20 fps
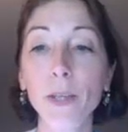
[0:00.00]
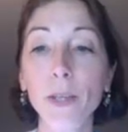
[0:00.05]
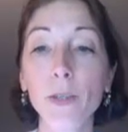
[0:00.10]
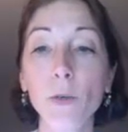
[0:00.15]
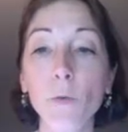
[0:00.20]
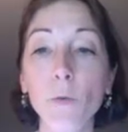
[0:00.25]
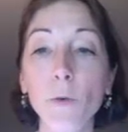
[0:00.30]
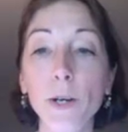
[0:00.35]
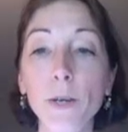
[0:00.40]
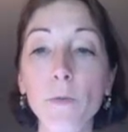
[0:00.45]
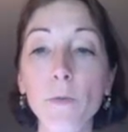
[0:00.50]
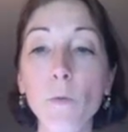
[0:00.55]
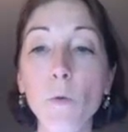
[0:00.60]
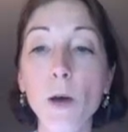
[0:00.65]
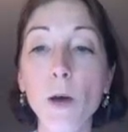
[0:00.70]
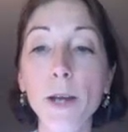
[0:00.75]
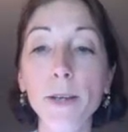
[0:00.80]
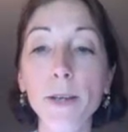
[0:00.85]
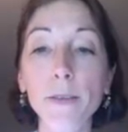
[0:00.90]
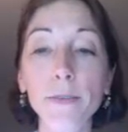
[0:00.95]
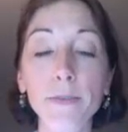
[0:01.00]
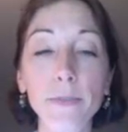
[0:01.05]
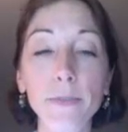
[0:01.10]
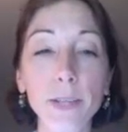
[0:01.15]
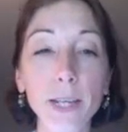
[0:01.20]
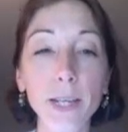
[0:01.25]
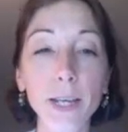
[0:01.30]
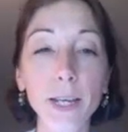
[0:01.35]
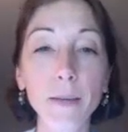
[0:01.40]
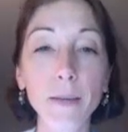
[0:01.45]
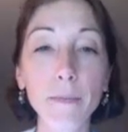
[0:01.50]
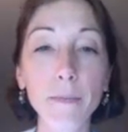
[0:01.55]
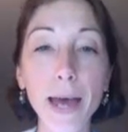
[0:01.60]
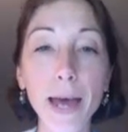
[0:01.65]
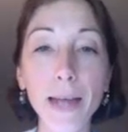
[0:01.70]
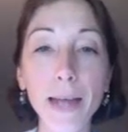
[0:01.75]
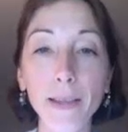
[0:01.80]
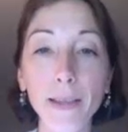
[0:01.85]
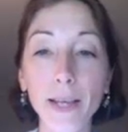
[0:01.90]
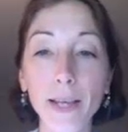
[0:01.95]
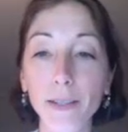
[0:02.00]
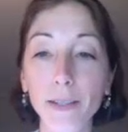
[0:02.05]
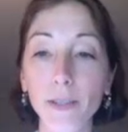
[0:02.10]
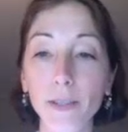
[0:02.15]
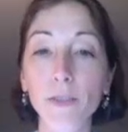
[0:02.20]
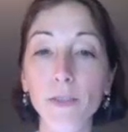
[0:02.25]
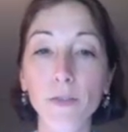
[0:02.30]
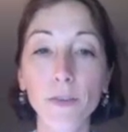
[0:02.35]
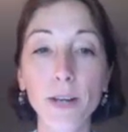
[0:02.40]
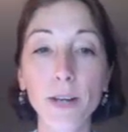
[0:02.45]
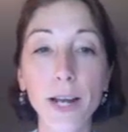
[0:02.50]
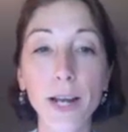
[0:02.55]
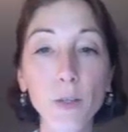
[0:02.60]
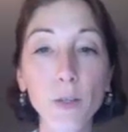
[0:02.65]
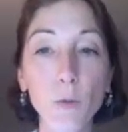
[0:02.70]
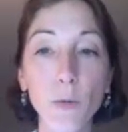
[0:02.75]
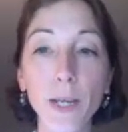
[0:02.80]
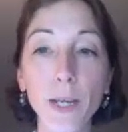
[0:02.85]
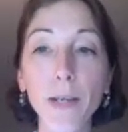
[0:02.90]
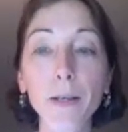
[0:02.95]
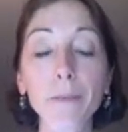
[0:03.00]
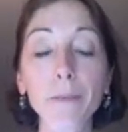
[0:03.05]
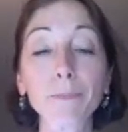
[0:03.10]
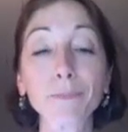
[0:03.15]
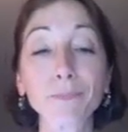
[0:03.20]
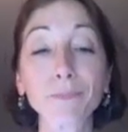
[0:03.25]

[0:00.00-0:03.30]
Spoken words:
So we're in one of the math lessons for next week.